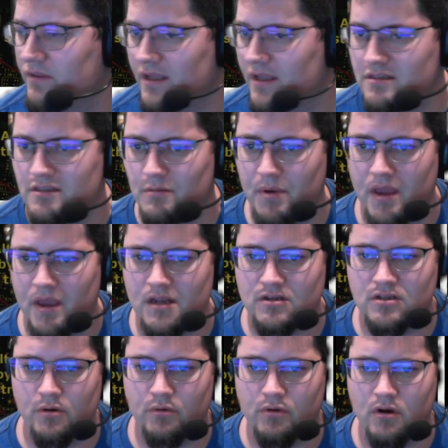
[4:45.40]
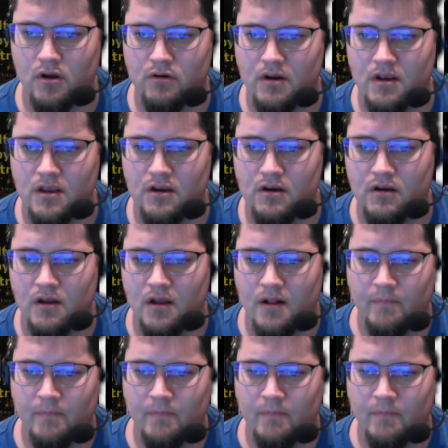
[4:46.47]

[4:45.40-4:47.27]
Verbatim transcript: That's the page that we're on right here.